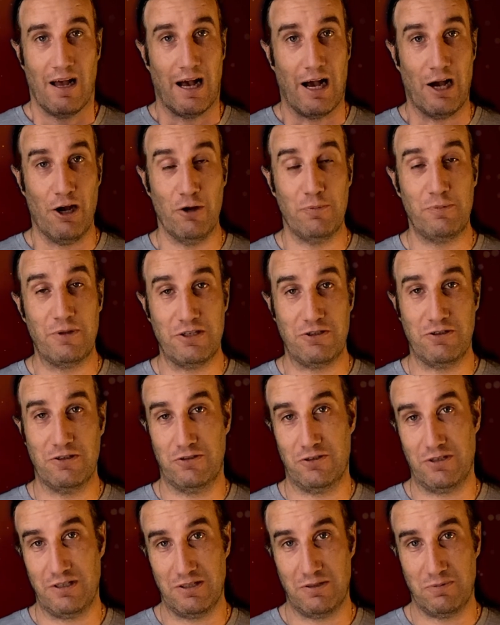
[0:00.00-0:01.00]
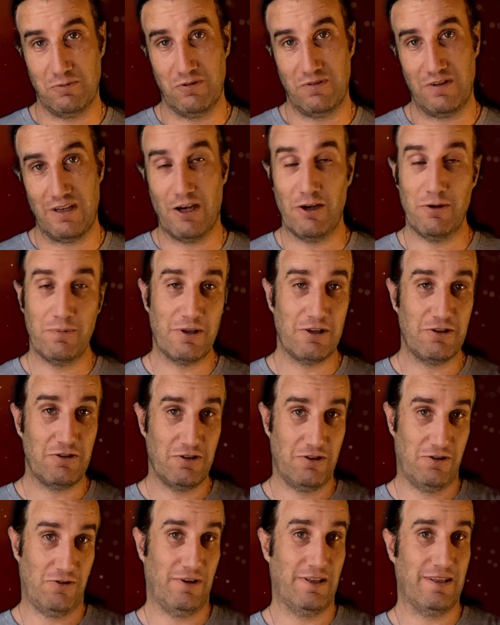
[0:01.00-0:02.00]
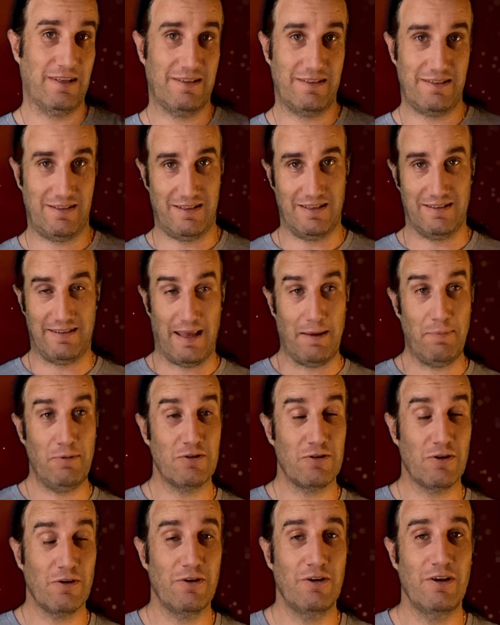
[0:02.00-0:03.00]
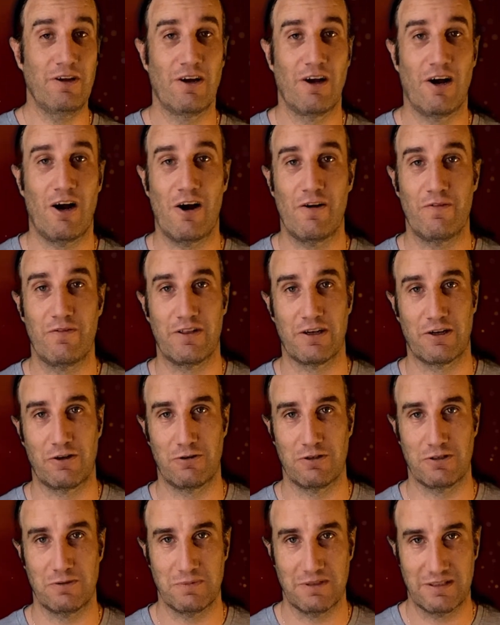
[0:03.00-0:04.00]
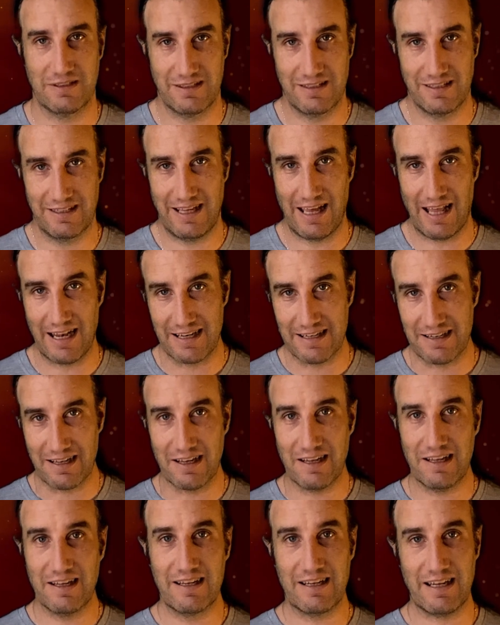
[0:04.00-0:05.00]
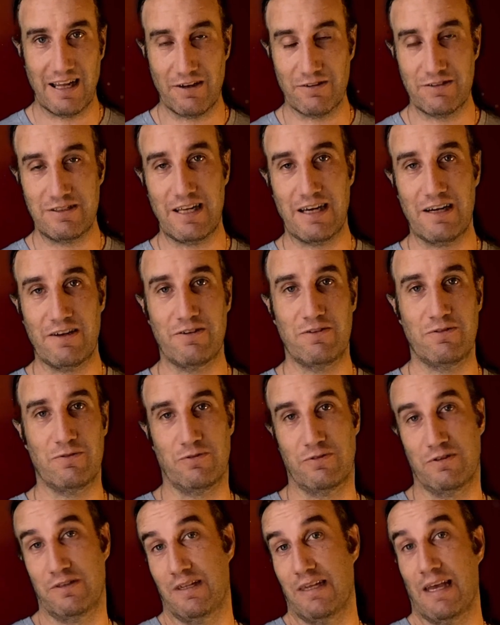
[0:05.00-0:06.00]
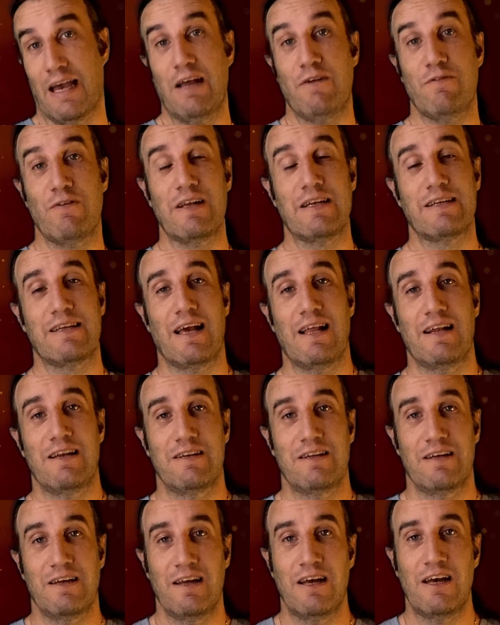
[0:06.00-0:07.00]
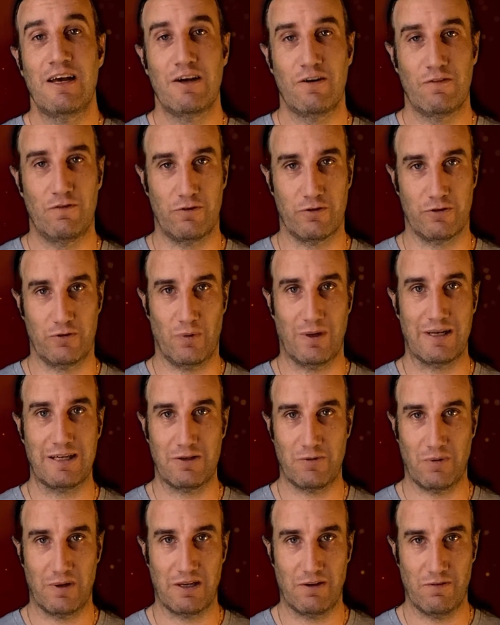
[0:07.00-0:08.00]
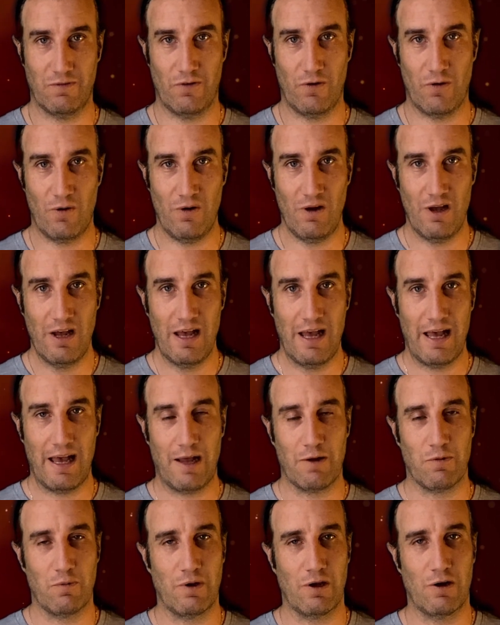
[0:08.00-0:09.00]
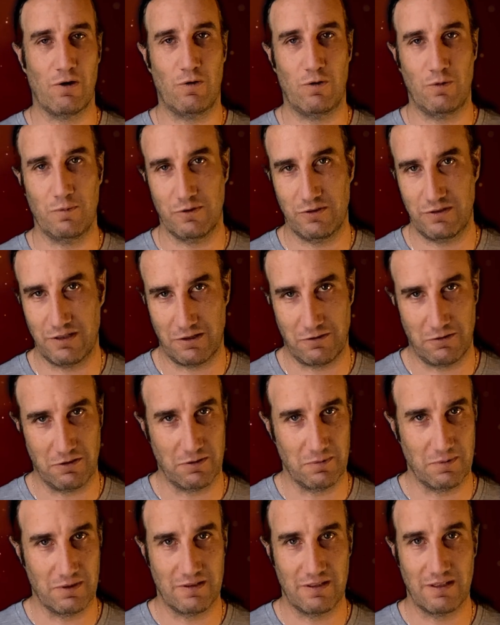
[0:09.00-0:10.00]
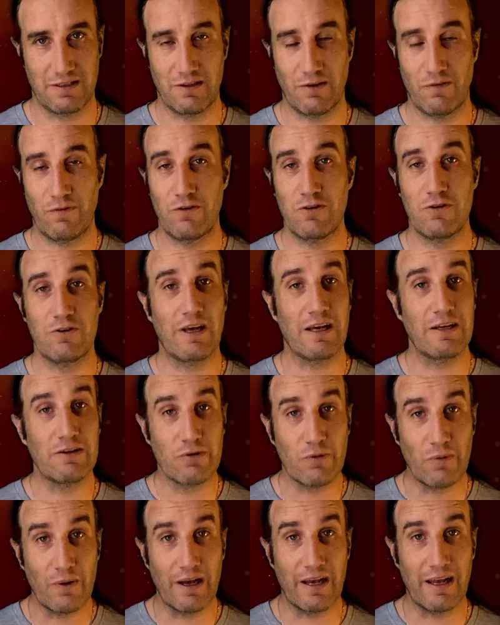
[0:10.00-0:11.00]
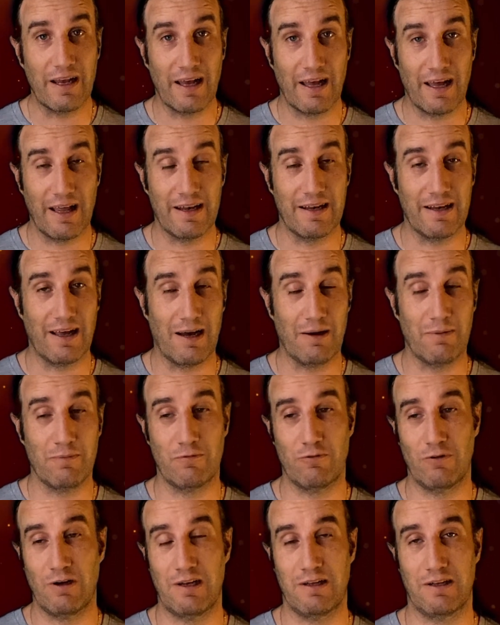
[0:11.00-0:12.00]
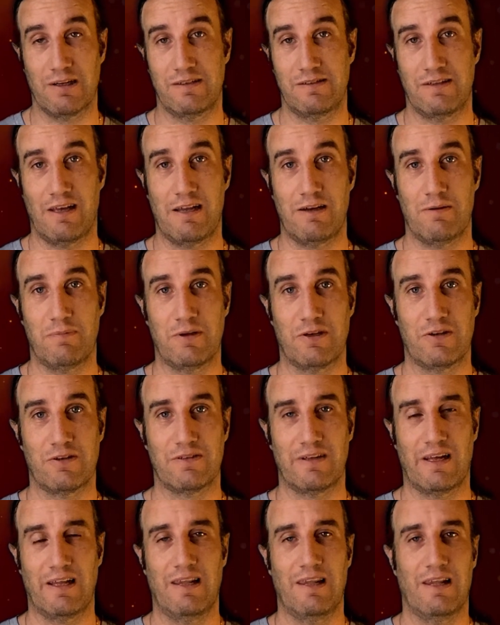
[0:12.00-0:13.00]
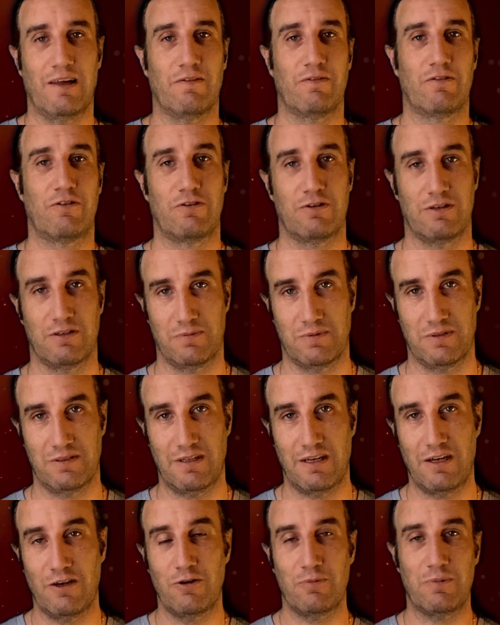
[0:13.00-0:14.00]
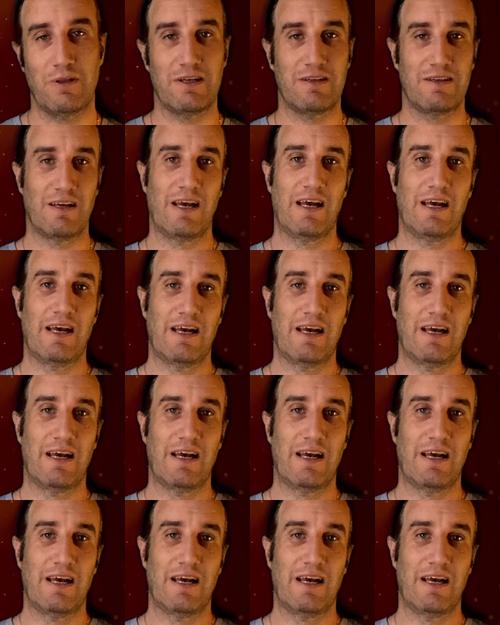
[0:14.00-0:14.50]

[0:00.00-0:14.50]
I hope that you enjoyed this movie. I hope that you enjoyed this, this episode of the Christmas calendar countdown or the advent calendar for 2024. And we are almost at Christmas. It's a few days away, and I'm really excited because I love Christmas. And I hope that